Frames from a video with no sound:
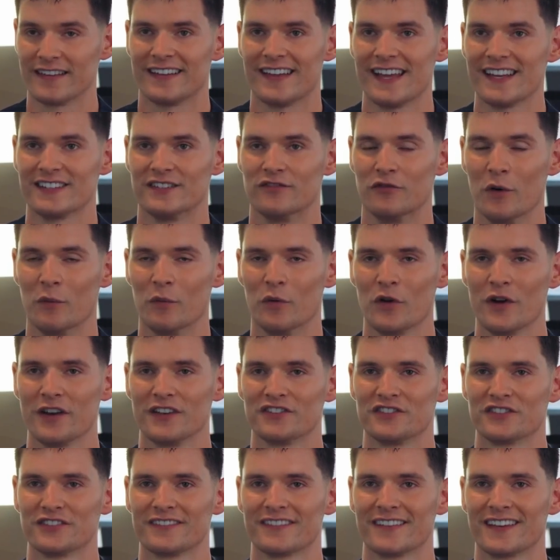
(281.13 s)
days of
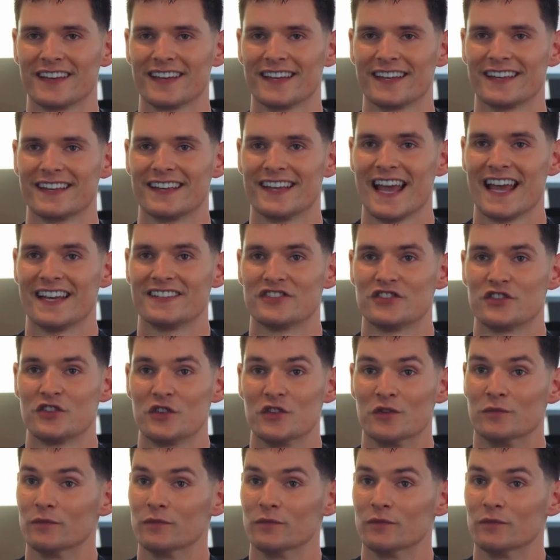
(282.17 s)
operation. Has ZEUS